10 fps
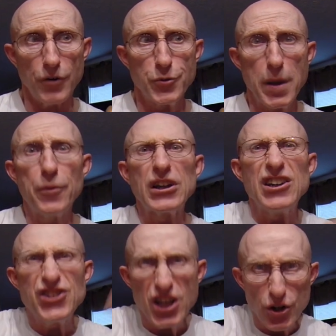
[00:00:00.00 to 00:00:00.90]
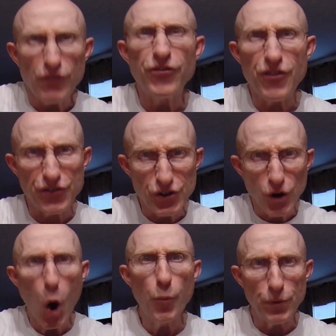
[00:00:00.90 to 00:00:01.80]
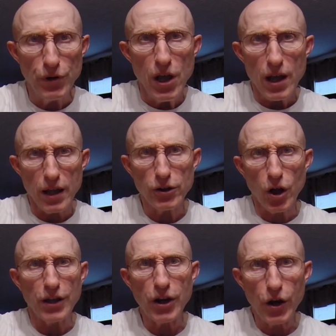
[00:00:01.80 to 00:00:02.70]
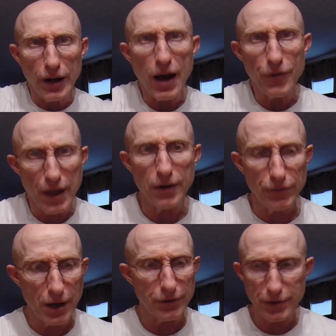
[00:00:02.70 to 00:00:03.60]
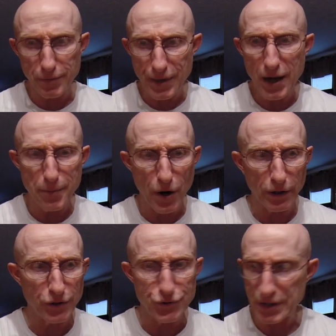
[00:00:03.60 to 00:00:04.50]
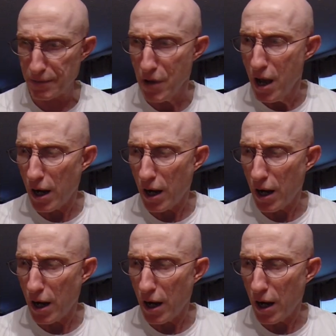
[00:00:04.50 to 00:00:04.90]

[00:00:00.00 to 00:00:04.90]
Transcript: to be able to continue to hope and carry out that American dream.